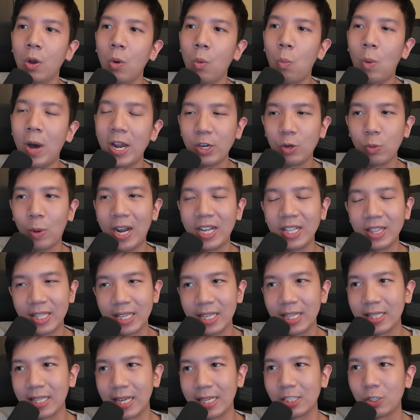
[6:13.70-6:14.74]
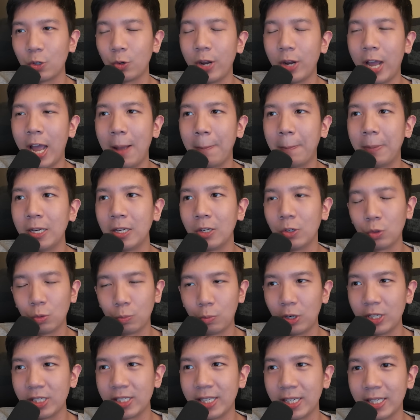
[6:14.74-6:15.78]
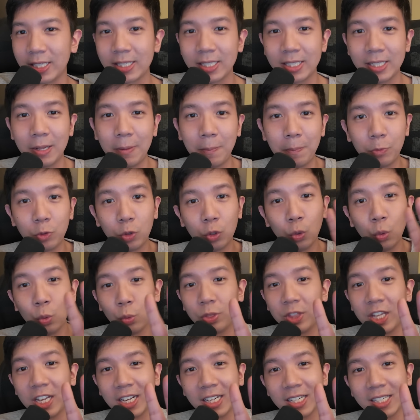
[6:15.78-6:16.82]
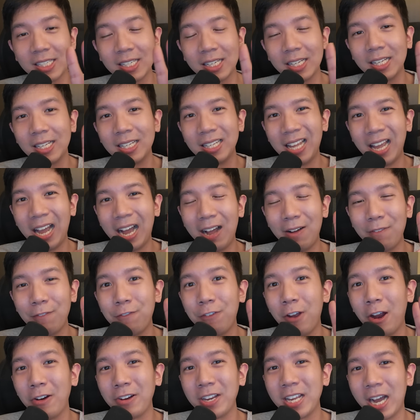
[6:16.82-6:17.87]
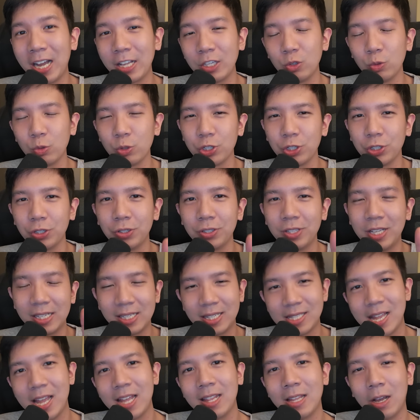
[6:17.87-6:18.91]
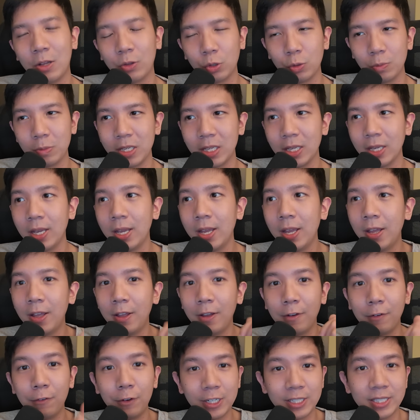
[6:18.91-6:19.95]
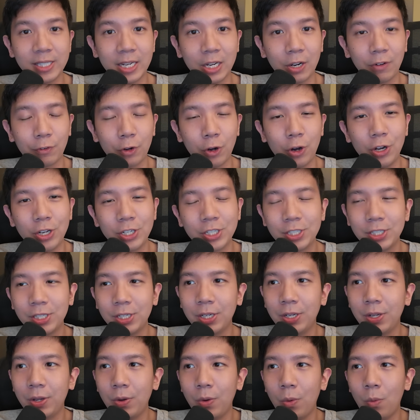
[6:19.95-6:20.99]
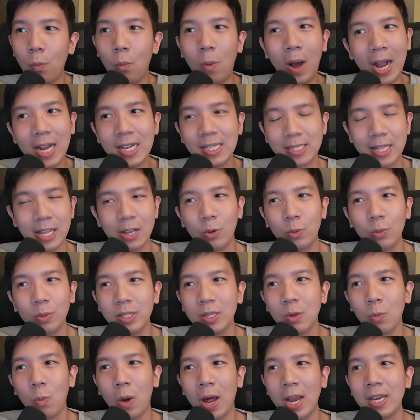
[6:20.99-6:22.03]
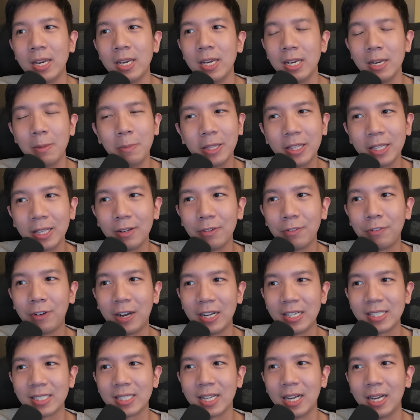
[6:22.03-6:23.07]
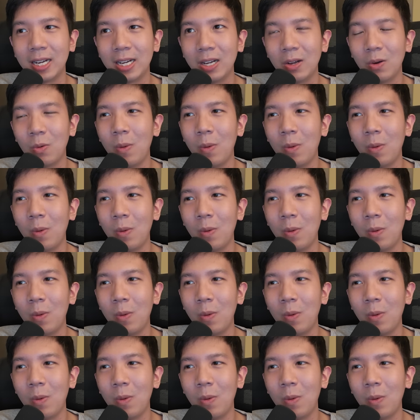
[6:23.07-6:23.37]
What do I think that is going to happen in 2.6? 2 things that are very unusual that stand out to me. First thing, of course, why is there only one limited 5-star?